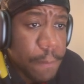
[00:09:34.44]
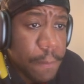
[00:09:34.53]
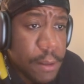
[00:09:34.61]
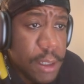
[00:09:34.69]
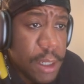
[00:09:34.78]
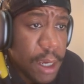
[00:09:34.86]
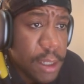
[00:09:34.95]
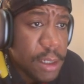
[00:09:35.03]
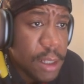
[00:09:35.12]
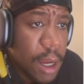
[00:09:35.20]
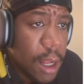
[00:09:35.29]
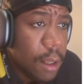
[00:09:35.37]
TS
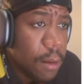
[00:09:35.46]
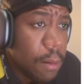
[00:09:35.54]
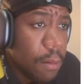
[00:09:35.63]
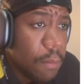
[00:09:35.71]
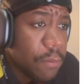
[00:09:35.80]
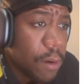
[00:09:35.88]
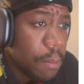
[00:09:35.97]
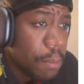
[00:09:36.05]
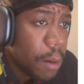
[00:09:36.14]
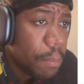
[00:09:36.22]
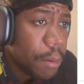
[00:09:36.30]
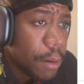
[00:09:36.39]
style front
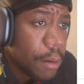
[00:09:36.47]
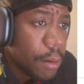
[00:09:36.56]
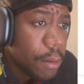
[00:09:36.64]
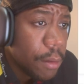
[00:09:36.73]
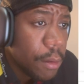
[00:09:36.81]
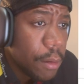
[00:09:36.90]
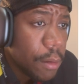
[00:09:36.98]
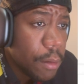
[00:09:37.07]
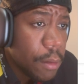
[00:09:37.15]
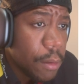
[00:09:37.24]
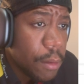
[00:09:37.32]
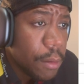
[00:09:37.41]
bumper,
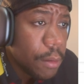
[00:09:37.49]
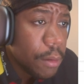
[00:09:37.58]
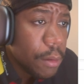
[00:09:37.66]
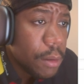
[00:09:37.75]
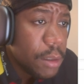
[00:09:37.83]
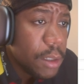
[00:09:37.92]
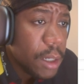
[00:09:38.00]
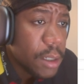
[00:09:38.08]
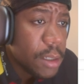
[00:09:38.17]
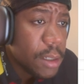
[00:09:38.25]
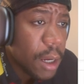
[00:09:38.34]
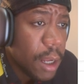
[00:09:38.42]
TS
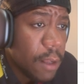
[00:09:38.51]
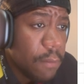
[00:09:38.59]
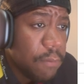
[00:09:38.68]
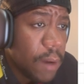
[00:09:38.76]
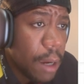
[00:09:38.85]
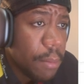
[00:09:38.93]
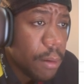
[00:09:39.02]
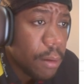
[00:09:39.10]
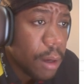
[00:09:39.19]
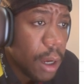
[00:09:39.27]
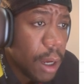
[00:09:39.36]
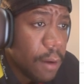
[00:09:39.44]
style
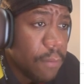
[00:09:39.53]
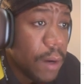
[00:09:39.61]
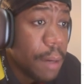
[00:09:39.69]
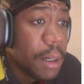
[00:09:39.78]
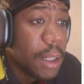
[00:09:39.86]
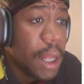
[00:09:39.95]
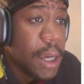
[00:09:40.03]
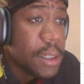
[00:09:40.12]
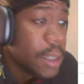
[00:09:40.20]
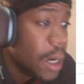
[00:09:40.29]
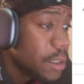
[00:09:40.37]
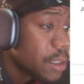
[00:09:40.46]
fiberglass
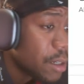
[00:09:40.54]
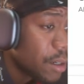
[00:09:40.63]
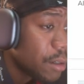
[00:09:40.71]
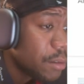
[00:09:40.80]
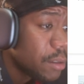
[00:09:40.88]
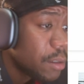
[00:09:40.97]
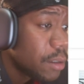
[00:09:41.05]
side skirt,